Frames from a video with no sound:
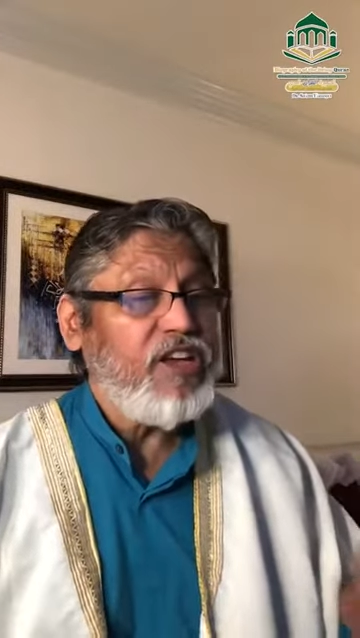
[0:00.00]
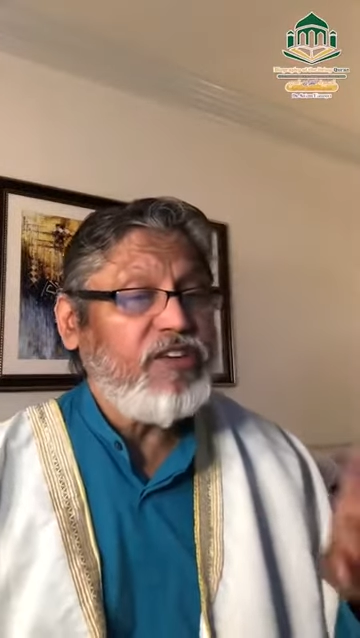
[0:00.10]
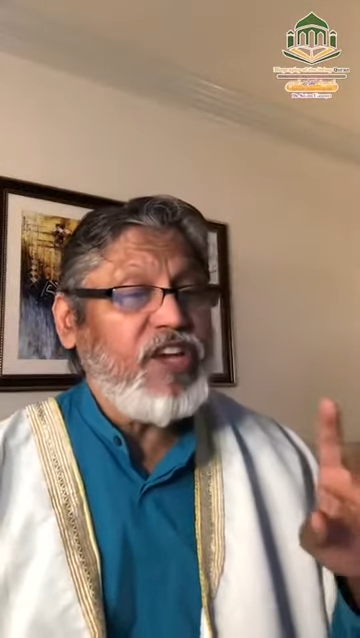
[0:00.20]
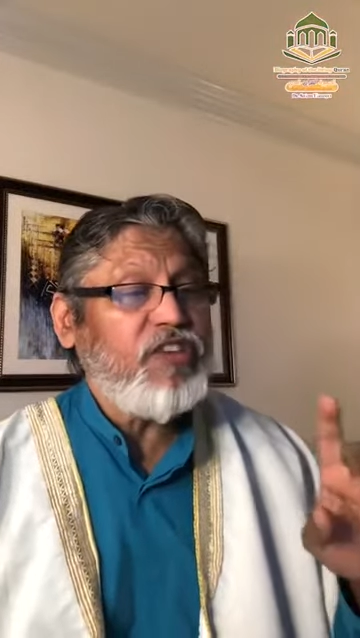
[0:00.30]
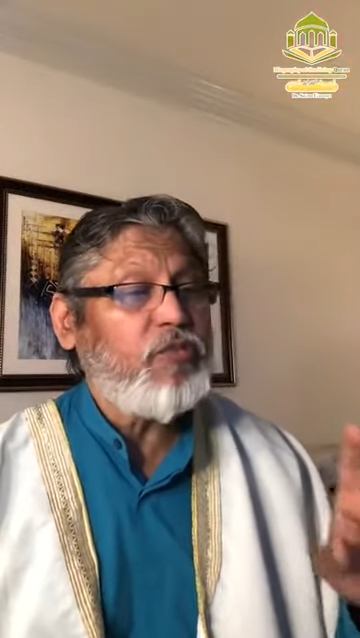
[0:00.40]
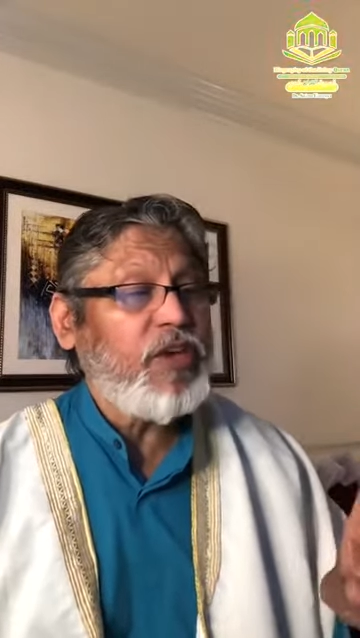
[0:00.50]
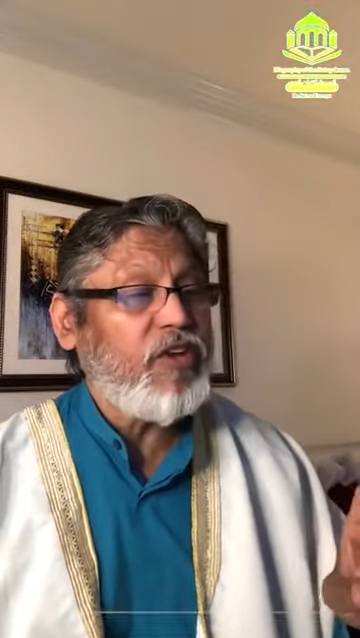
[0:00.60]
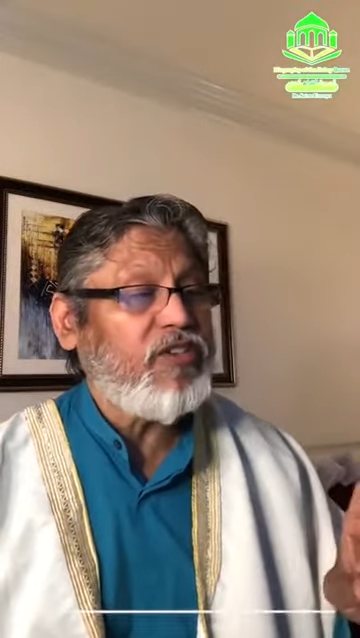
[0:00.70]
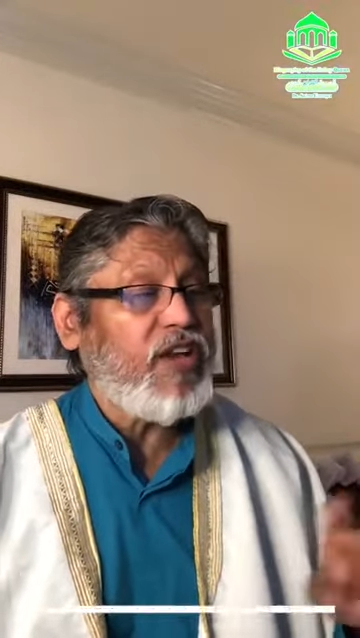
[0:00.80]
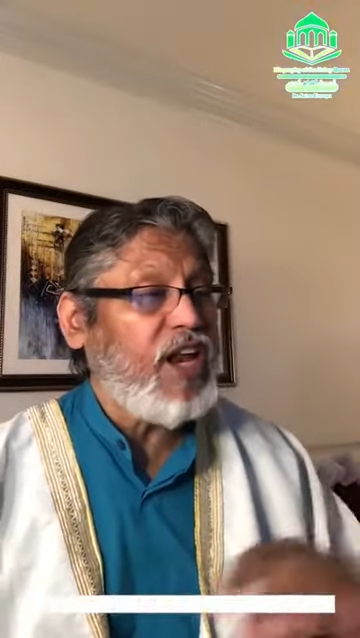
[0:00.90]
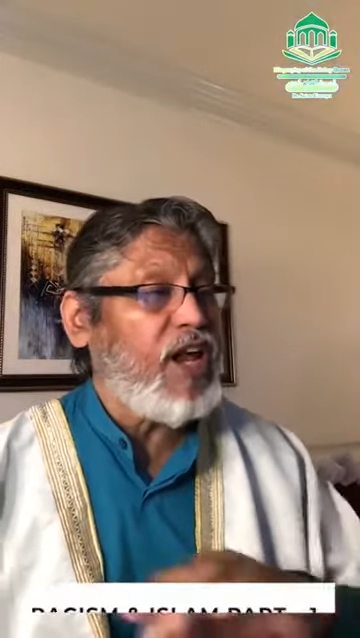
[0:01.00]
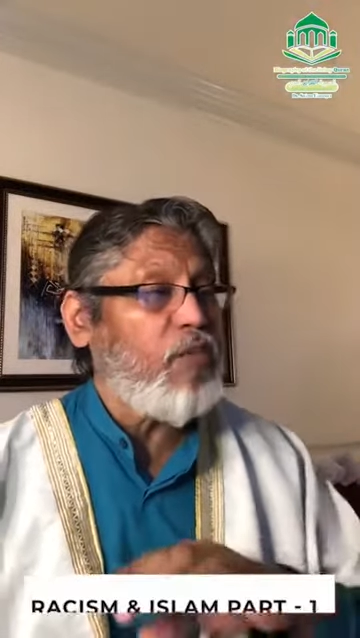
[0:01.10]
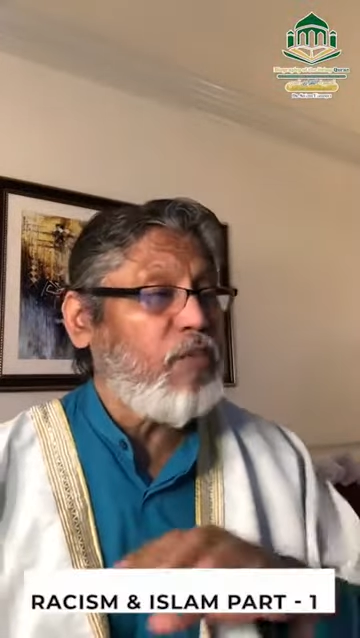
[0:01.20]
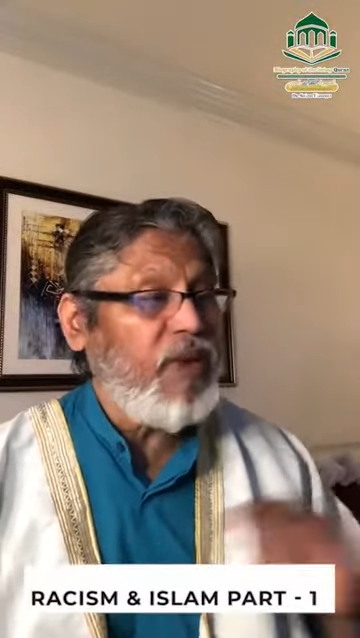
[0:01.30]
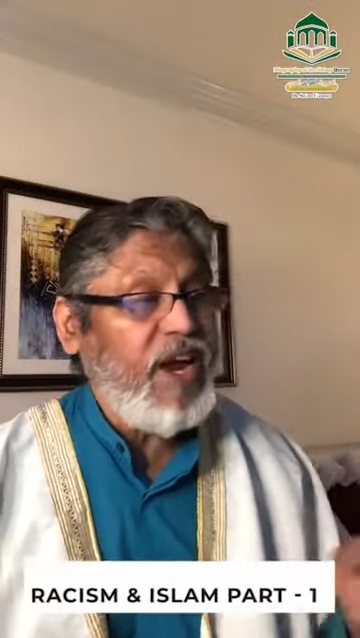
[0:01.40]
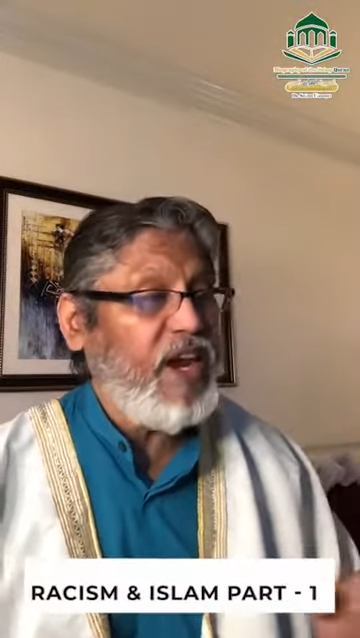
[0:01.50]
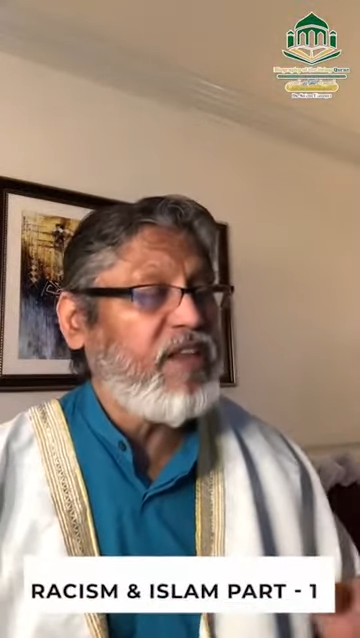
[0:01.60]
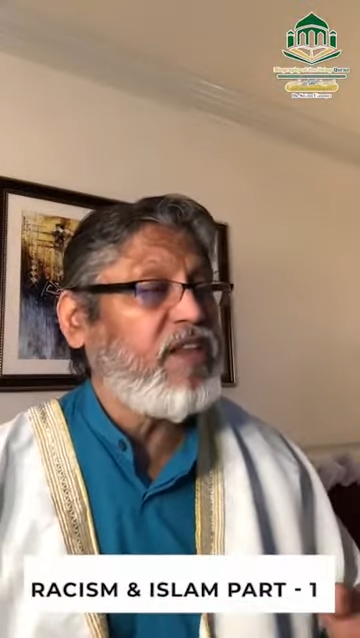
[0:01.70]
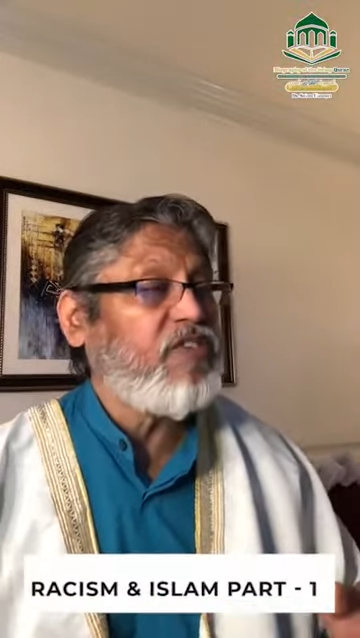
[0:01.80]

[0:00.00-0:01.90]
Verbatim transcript: just because Allah made the